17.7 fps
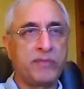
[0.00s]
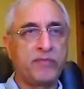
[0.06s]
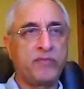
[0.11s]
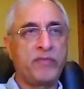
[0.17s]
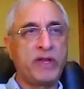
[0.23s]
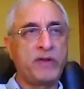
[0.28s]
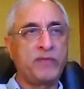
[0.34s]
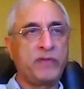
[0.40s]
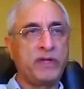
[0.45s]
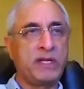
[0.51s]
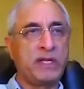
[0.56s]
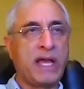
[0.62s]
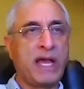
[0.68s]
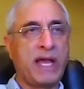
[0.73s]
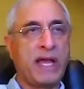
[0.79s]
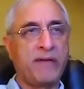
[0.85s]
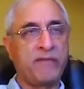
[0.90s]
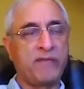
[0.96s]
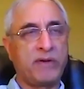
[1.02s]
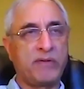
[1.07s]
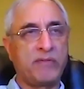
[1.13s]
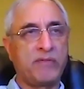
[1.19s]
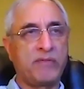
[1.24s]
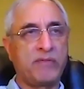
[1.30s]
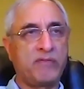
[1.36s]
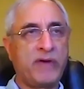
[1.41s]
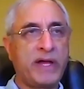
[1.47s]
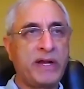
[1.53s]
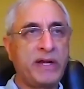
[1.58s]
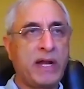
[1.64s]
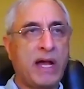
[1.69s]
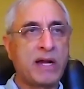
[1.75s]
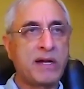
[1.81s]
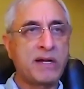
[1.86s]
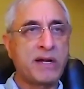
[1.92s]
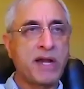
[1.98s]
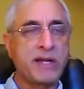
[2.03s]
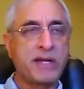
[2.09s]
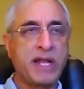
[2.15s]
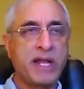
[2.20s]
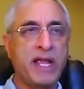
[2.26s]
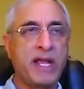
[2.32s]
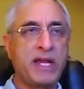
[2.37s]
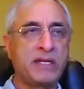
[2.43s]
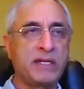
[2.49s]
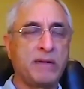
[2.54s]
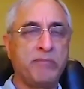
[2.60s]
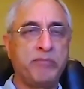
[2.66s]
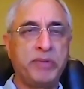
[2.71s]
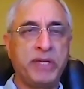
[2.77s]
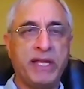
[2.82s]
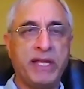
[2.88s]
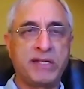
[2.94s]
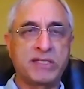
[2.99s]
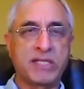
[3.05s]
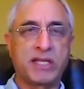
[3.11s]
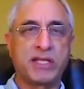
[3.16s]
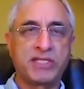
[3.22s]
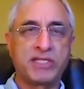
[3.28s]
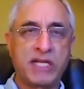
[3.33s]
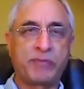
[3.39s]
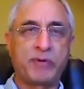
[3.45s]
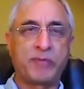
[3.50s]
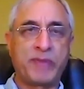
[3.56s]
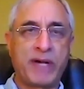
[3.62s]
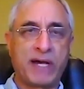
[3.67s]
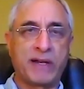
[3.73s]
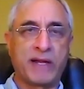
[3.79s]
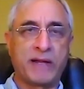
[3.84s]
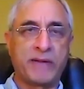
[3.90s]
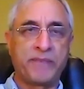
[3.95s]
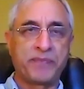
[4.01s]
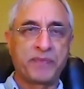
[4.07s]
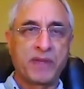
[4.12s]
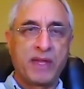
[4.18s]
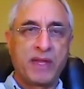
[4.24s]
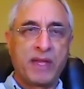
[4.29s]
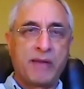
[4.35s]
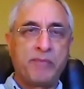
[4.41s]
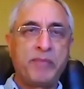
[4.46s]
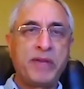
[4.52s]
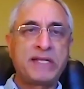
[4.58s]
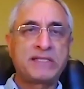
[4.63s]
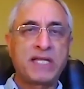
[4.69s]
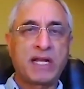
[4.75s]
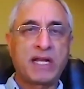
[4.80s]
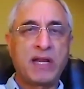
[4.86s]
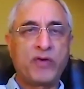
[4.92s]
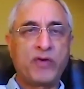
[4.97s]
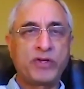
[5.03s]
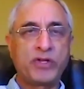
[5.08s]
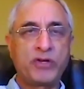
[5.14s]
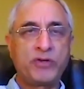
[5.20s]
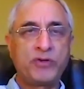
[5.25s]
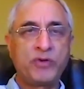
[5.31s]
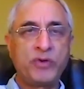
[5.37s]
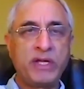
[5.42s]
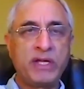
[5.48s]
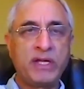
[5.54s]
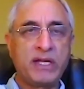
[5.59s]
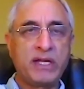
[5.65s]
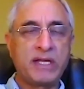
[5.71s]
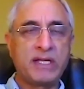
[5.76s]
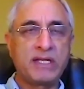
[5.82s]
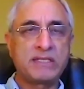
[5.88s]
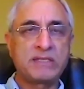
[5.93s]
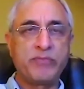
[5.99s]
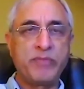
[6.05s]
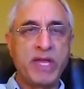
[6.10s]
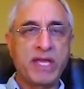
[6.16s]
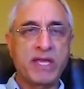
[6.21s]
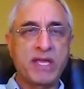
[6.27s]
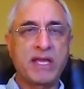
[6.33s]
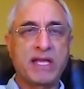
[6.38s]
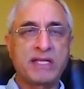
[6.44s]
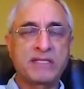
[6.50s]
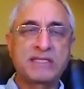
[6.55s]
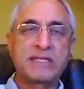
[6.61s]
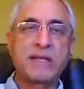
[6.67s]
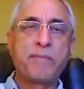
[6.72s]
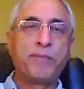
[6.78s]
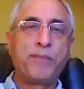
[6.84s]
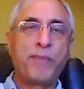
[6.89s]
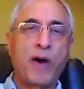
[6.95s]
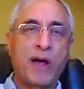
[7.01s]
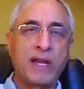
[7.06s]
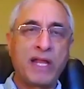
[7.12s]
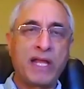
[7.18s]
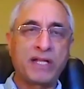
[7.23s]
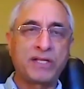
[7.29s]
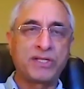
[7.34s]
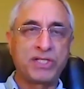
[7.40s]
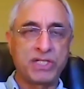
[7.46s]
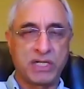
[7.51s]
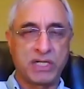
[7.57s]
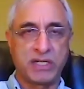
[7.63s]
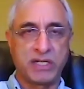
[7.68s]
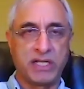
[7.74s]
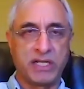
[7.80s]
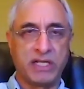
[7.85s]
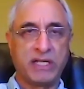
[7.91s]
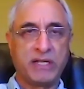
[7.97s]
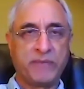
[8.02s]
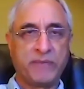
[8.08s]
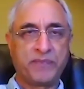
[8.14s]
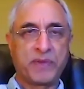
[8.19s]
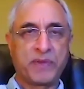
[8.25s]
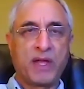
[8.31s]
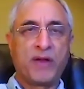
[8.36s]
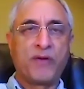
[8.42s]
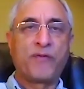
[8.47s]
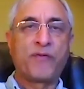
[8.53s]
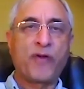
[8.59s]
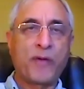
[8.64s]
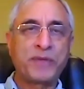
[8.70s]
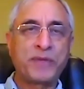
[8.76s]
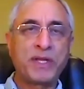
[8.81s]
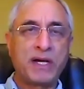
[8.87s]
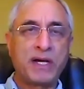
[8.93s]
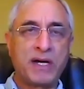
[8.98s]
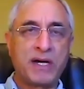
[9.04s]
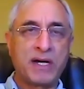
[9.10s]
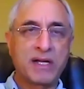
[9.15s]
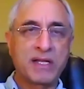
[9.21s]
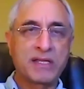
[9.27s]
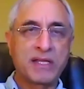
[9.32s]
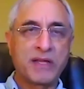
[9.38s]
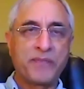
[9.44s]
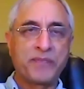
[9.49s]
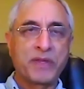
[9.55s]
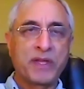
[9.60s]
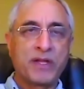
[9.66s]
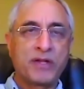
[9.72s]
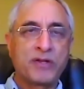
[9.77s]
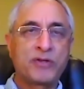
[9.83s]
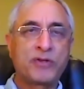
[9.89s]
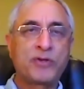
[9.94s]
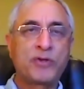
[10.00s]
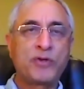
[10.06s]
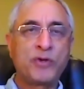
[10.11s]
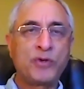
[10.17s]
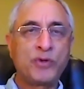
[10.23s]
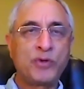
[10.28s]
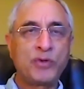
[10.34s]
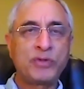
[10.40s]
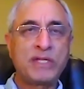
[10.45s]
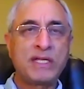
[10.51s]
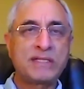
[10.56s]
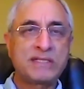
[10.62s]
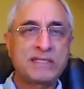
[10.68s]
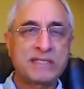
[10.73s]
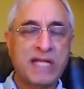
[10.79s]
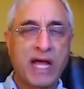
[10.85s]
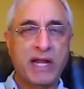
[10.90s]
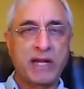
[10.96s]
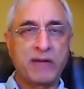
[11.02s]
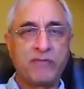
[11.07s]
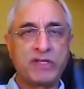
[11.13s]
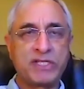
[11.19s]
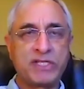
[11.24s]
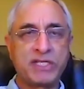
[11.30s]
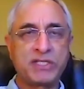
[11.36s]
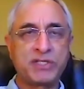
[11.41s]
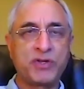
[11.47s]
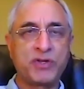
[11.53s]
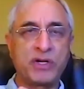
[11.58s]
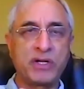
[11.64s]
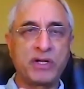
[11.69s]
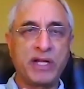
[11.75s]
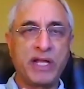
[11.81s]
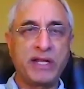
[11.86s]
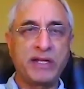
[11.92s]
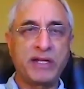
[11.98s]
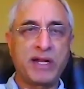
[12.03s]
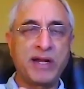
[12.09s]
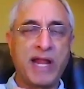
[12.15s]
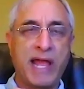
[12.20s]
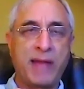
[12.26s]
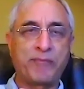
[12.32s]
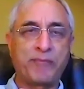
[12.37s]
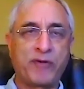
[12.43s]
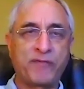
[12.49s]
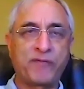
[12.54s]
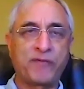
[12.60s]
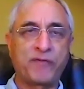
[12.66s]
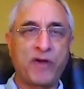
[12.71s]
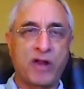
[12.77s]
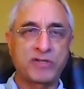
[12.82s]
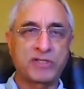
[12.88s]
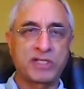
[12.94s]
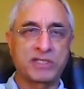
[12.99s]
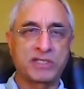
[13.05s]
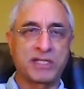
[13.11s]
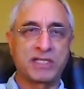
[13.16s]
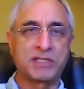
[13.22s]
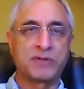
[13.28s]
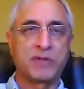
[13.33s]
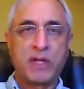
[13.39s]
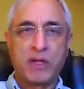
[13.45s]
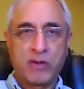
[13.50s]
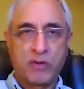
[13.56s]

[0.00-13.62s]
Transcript: when we have 108 beats in the Japamala, basically what you're doing is making a symbolic journey from the earth to the sun, which is your inner lamp of consciousness,